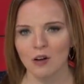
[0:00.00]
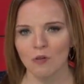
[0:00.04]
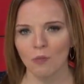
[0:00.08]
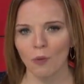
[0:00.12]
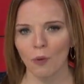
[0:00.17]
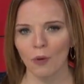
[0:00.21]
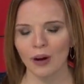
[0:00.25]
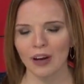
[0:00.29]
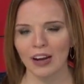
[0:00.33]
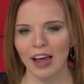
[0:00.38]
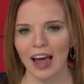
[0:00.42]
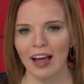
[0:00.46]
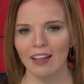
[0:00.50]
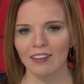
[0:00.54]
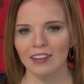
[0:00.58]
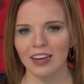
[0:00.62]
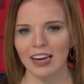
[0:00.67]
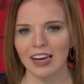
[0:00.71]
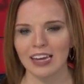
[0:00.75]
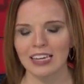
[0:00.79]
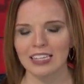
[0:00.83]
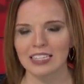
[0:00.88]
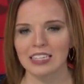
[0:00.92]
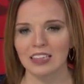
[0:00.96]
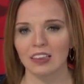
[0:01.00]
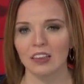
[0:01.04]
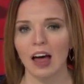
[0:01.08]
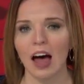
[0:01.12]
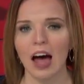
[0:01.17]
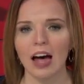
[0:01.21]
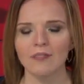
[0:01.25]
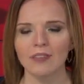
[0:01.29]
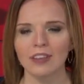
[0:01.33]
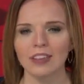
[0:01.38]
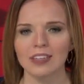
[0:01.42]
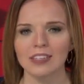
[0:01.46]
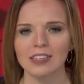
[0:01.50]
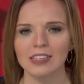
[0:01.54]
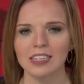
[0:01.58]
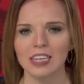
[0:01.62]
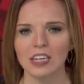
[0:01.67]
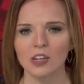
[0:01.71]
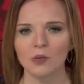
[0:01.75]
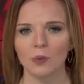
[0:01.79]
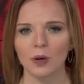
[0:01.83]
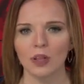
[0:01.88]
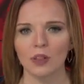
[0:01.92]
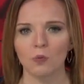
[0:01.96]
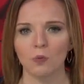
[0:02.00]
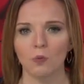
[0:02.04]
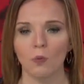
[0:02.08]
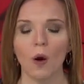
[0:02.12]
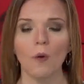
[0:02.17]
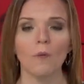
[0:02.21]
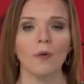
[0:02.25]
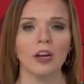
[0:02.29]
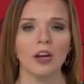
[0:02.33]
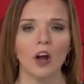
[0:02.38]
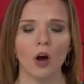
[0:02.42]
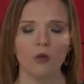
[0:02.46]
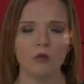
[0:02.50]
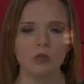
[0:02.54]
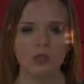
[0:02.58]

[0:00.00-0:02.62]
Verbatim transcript: Maureen Halliday is live at the scene with what we know